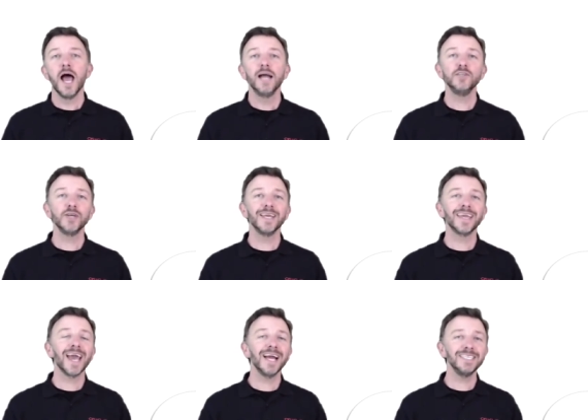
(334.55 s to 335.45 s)
as you can
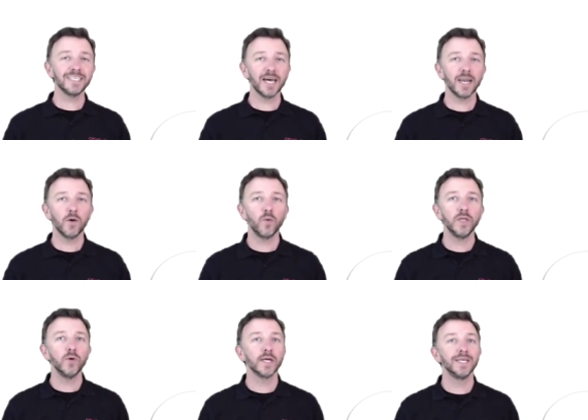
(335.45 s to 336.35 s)
cache data when
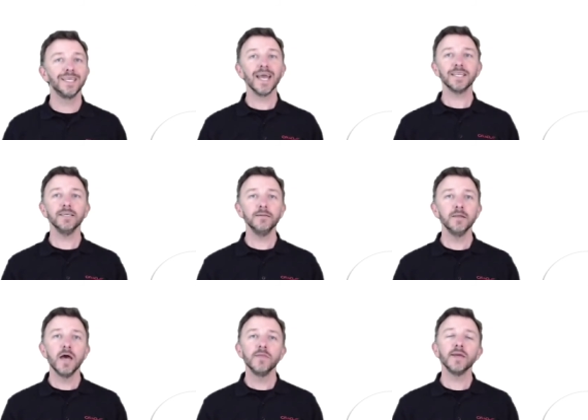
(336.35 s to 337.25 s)
you are connected,
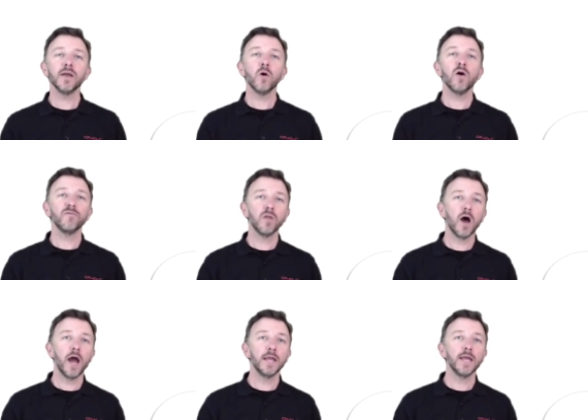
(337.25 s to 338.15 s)
then go
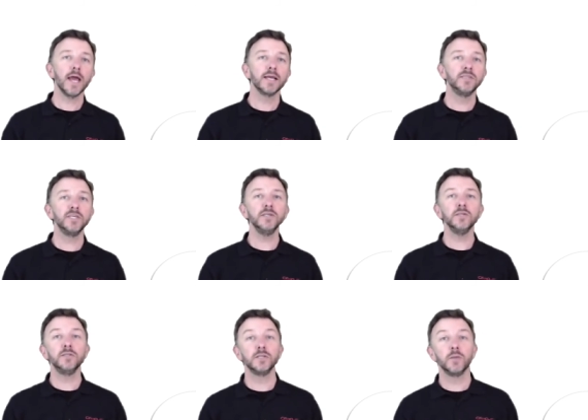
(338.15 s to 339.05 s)
offline and continue
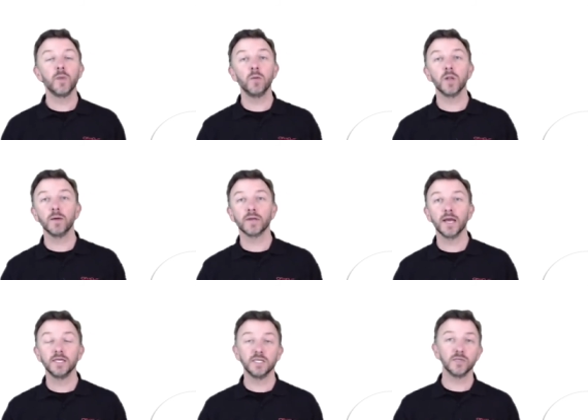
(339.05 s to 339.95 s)
using the mobile
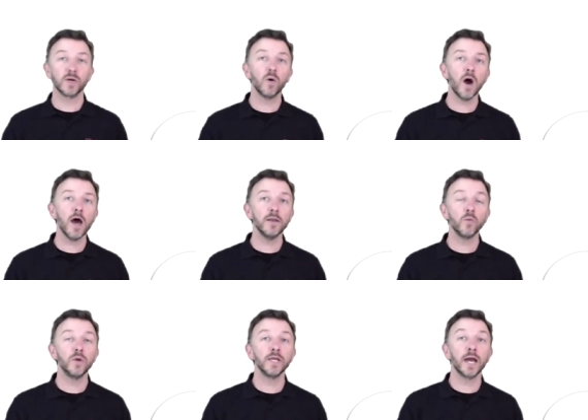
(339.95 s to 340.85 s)
application as required, and
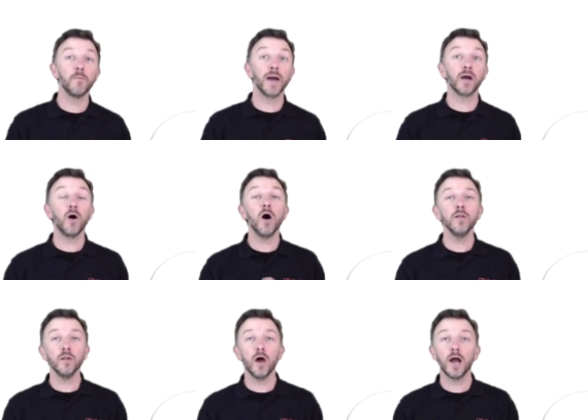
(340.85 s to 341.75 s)
when you come back
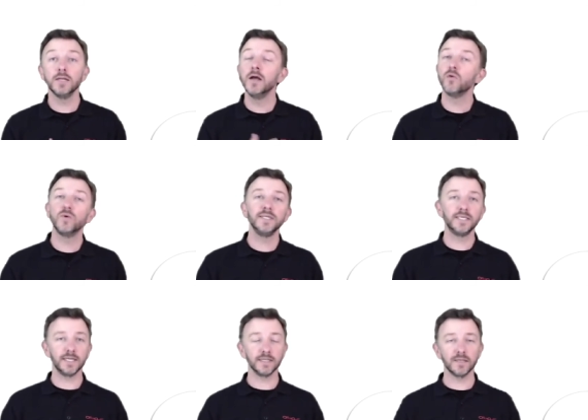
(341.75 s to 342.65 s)
online,
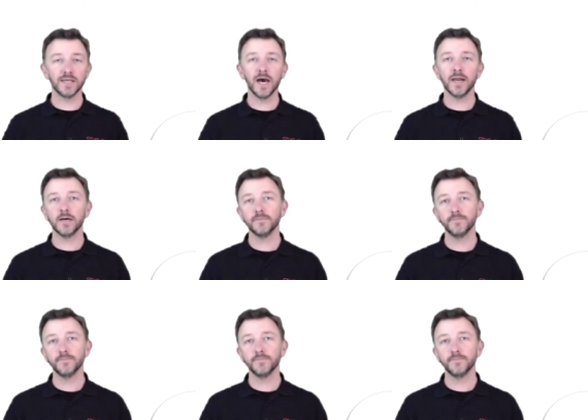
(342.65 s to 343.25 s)
resync the data.